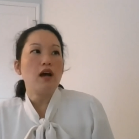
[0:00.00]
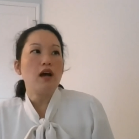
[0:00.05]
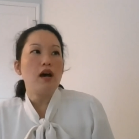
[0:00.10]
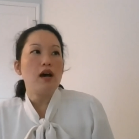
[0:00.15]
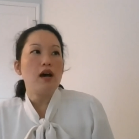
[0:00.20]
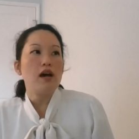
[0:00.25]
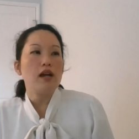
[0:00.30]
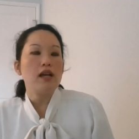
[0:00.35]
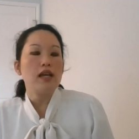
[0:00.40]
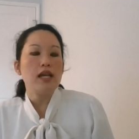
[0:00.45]

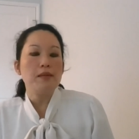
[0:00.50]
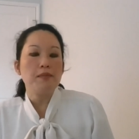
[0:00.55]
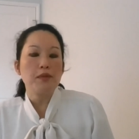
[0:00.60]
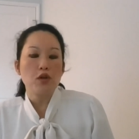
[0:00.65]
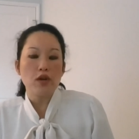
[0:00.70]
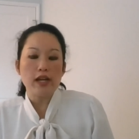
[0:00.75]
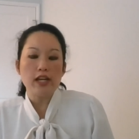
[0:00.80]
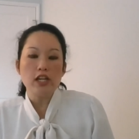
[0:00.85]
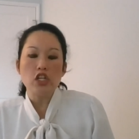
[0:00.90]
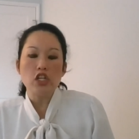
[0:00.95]
uh,
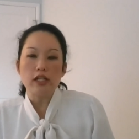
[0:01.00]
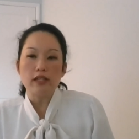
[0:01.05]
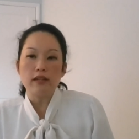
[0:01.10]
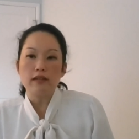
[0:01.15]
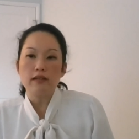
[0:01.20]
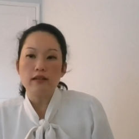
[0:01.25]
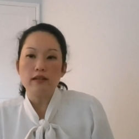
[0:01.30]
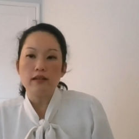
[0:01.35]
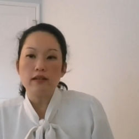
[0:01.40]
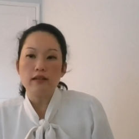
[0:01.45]
immigration,
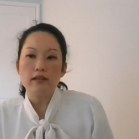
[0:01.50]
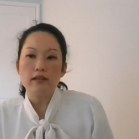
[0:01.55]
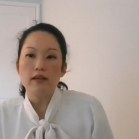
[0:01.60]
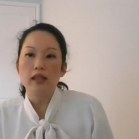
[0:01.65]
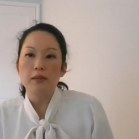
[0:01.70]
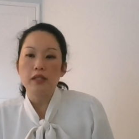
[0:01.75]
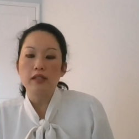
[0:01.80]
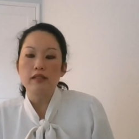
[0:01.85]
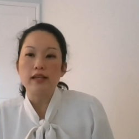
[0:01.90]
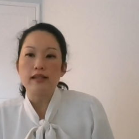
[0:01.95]

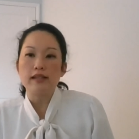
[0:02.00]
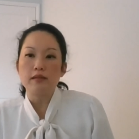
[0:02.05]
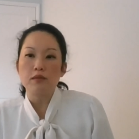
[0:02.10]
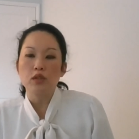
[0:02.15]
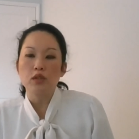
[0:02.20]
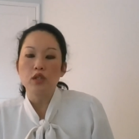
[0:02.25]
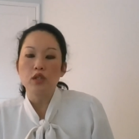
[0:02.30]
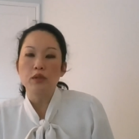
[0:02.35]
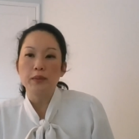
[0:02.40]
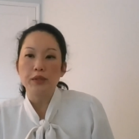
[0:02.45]
uh,
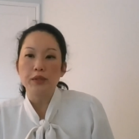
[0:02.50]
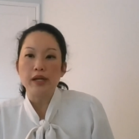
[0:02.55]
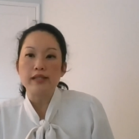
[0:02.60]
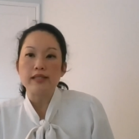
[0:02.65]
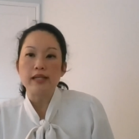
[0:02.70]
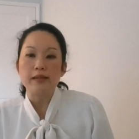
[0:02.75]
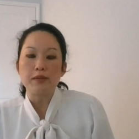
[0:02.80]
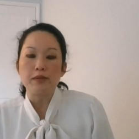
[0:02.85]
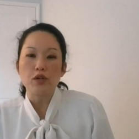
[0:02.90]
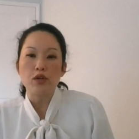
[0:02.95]
liberali-
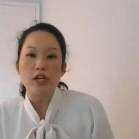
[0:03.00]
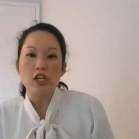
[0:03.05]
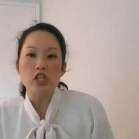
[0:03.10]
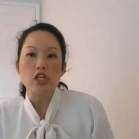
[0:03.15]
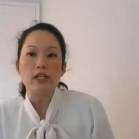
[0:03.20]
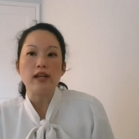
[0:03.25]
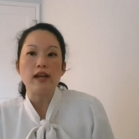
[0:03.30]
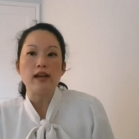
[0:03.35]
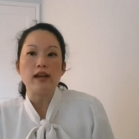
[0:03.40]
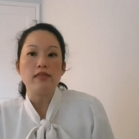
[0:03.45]
liberalizing
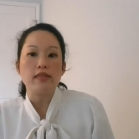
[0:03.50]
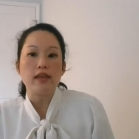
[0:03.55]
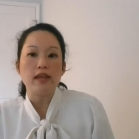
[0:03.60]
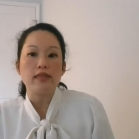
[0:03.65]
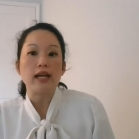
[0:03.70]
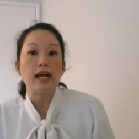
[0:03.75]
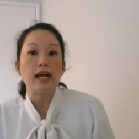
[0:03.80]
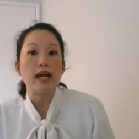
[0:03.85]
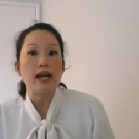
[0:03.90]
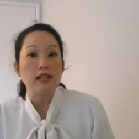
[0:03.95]
immigration, and
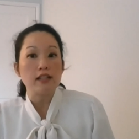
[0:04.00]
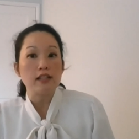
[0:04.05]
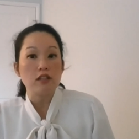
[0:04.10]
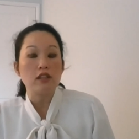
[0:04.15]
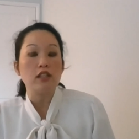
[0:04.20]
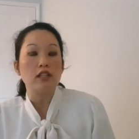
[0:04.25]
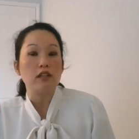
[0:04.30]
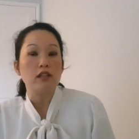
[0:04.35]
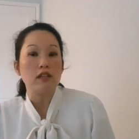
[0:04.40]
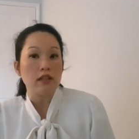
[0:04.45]
then the
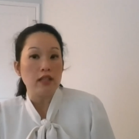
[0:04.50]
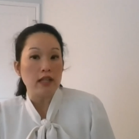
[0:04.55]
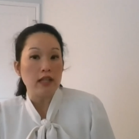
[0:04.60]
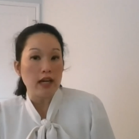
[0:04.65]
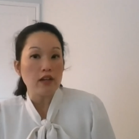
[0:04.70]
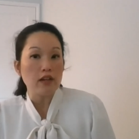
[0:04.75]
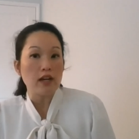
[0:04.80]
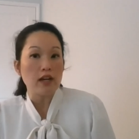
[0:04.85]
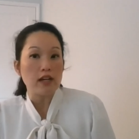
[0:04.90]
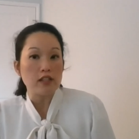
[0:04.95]
con- the
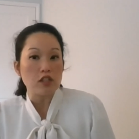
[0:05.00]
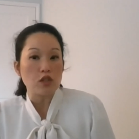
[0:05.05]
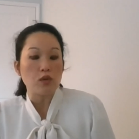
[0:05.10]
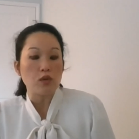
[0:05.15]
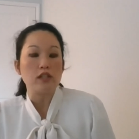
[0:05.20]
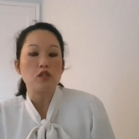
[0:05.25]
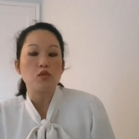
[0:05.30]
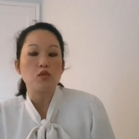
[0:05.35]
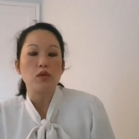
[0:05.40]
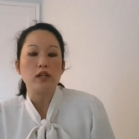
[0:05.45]
the other
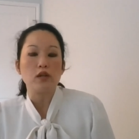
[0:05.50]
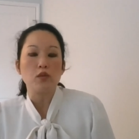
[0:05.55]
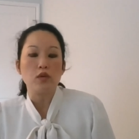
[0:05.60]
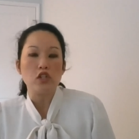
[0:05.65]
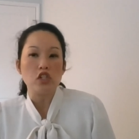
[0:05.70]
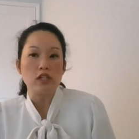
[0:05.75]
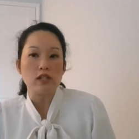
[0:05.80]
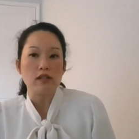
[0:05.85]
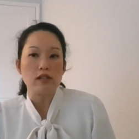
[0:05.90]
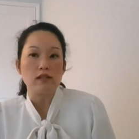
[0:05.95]
consequence, right,
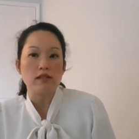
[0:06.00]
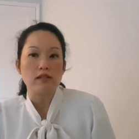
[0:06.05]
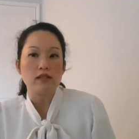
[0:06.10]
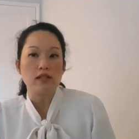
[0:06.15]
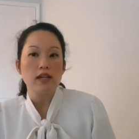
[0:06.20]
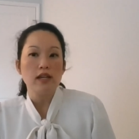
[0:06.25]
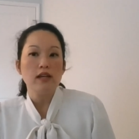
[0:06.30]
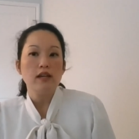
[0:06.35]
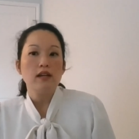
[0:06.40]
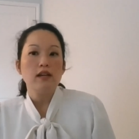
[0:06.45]
which is
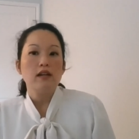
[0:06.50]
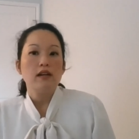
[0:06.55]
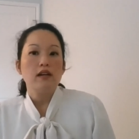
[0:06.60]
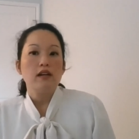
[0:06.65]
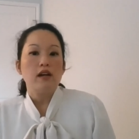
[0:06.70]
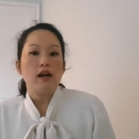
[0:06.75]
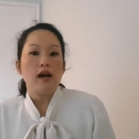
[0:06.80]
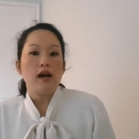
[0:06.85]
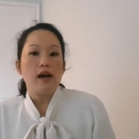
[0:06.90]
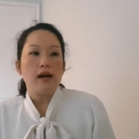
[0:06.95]

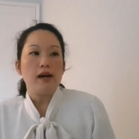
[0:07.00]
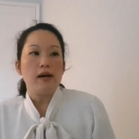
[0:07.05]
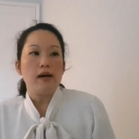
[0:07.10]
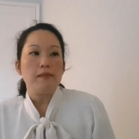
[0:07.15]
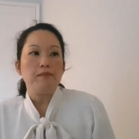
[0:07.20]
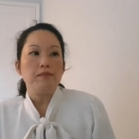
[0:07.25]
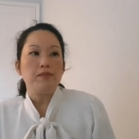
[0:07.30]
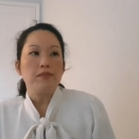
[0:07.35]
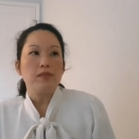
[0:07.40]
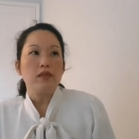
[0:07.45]
um,
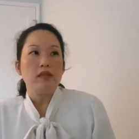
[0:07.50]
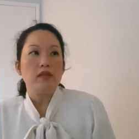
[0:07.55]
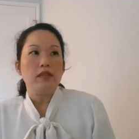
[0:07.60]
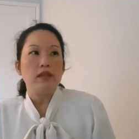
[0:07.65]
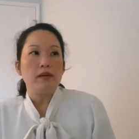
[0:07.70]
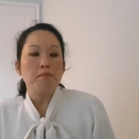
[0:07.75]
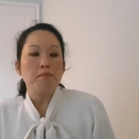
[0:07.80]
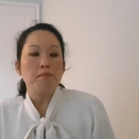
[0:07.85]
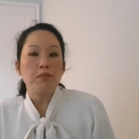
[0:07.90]
the